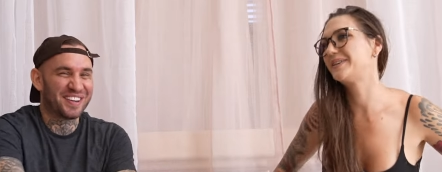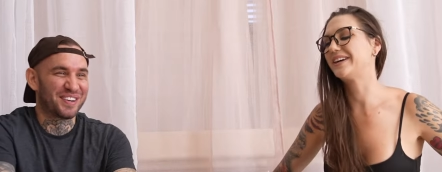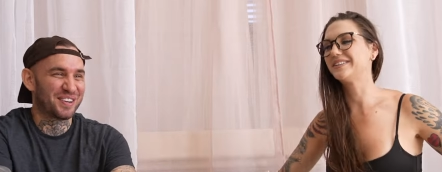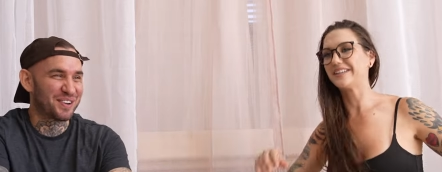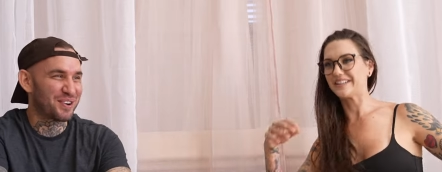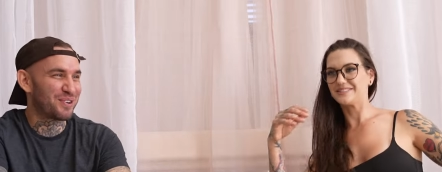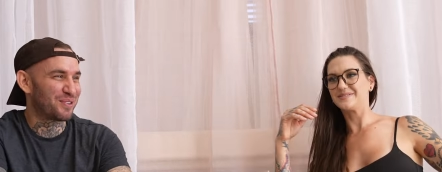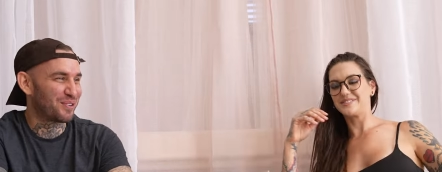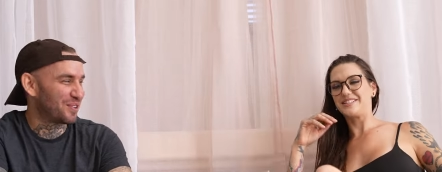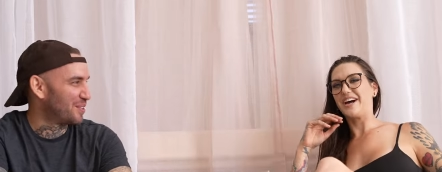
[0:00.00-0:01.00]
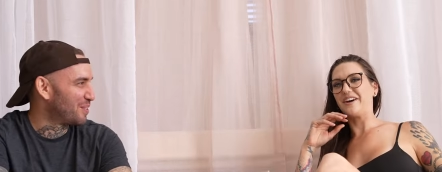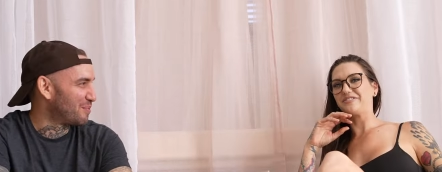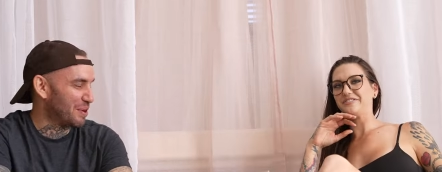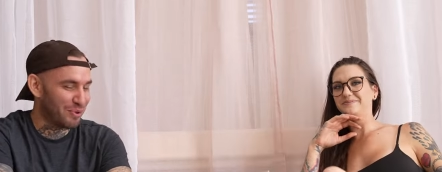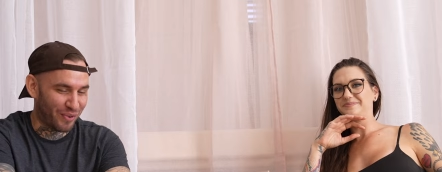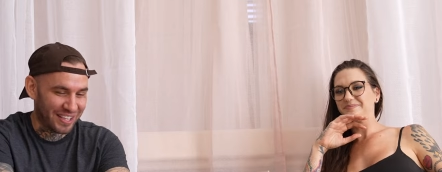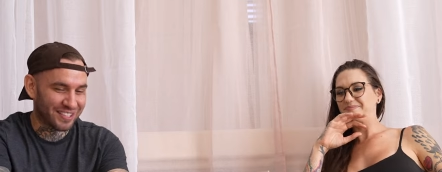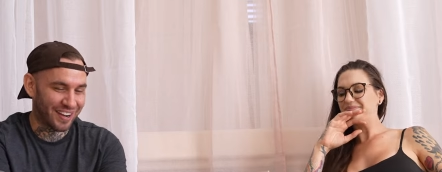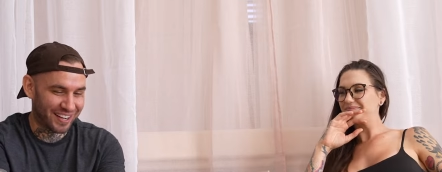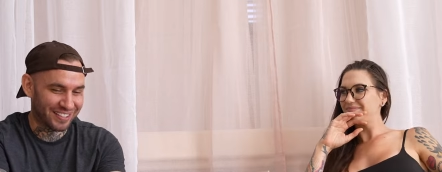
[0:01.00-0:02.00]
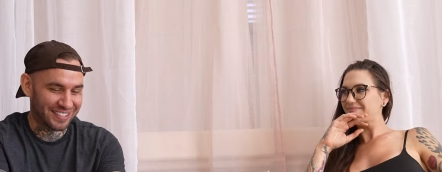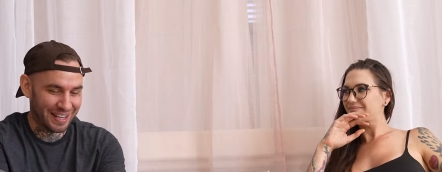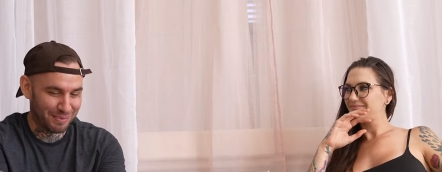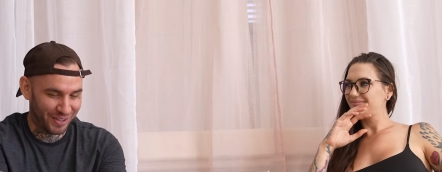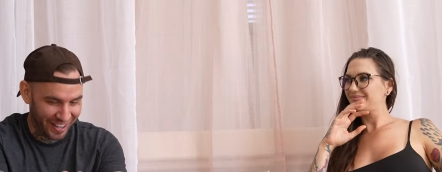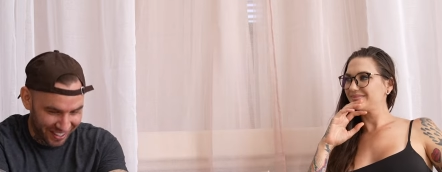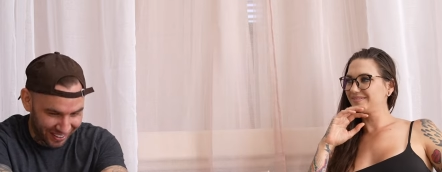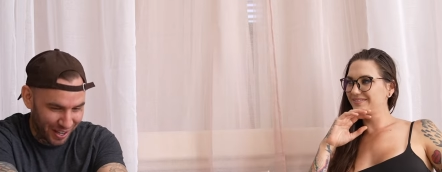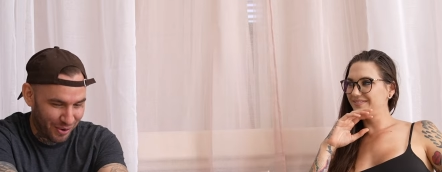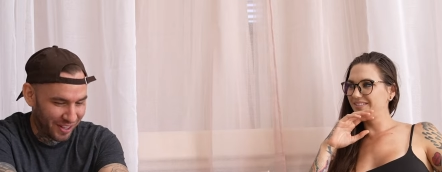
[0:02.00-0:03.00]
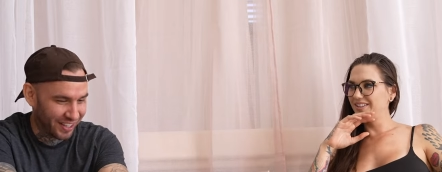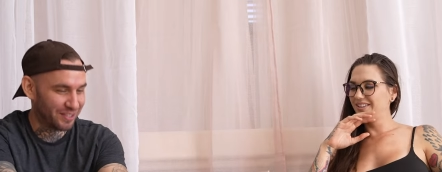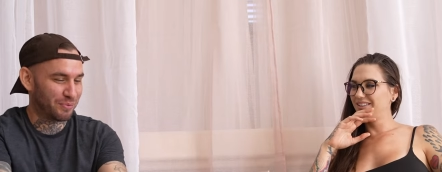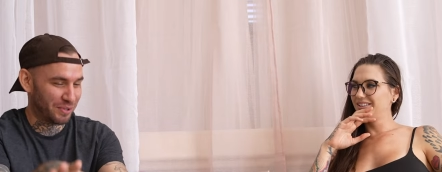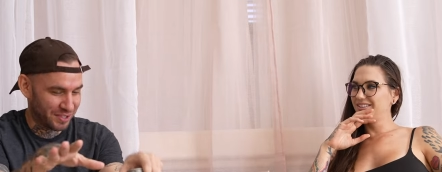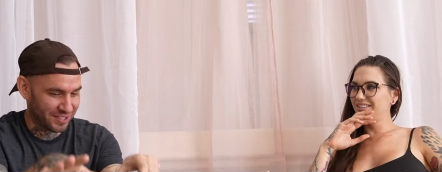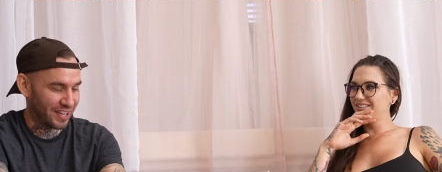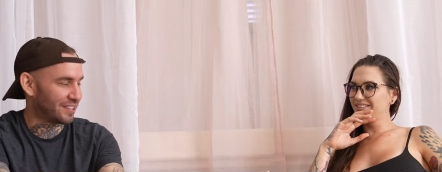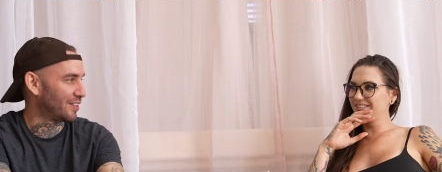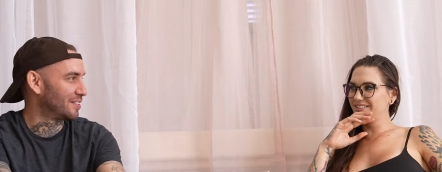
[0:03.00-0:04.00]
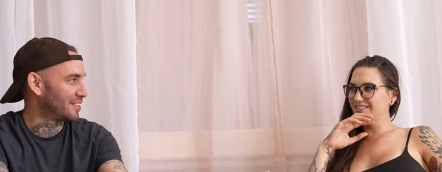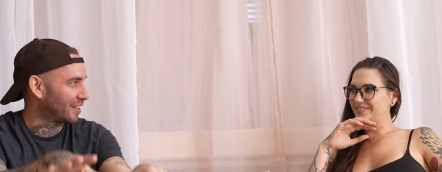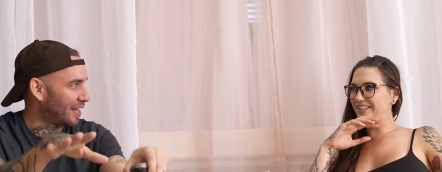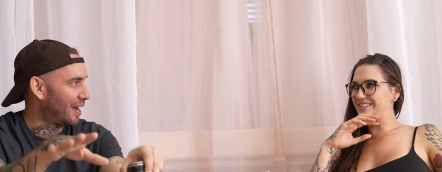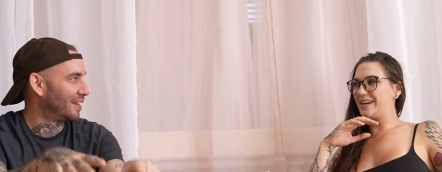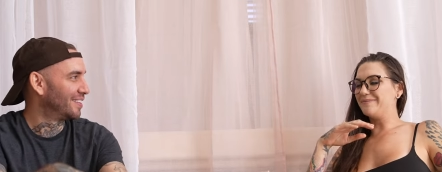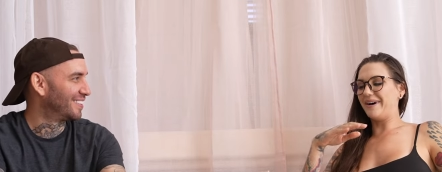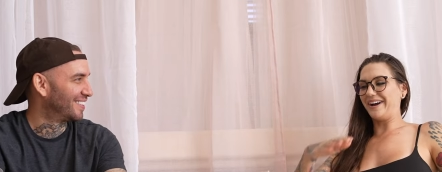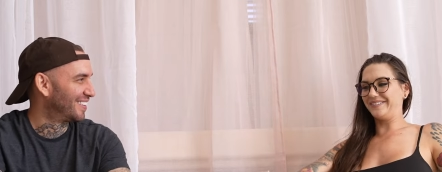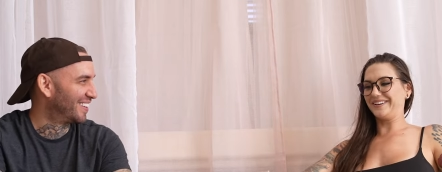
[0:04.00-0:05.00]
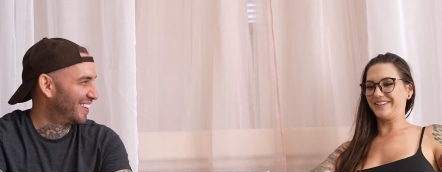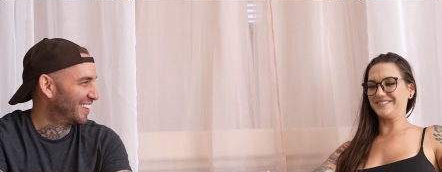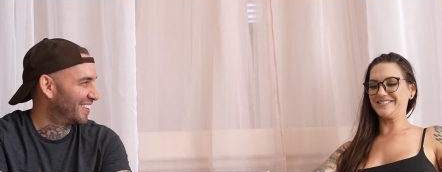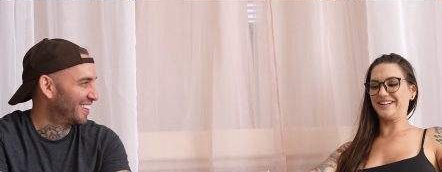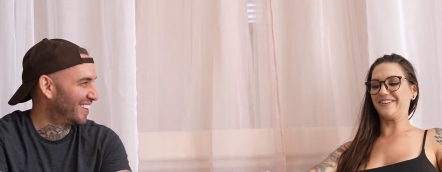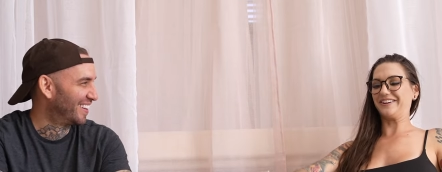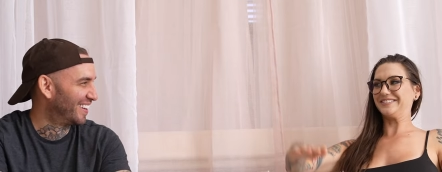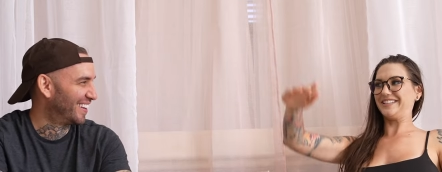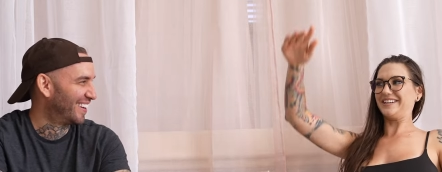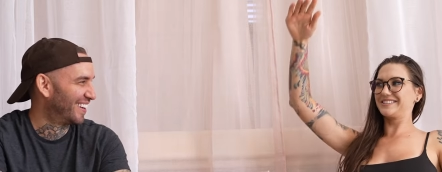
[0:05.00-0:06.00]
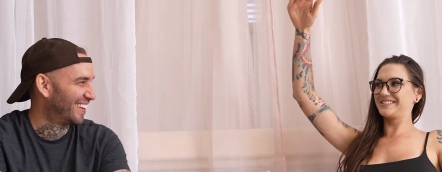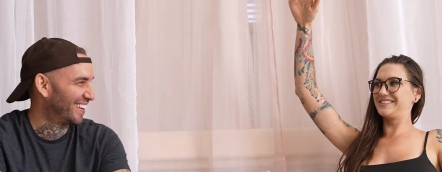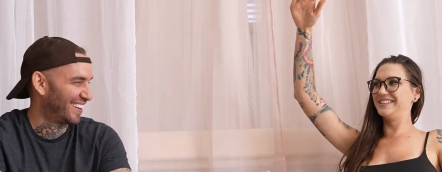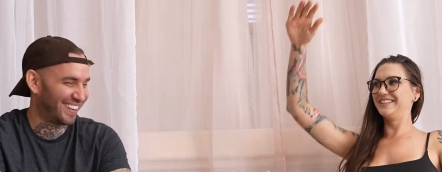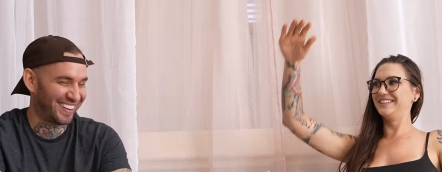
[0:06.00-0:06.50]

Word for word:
Speaker 1: wiggly stuff.
Speaker 2: We would raise the height of the table and then lower it. We would just take turns.
Speaker 1: Like we need to buy one of those like art desks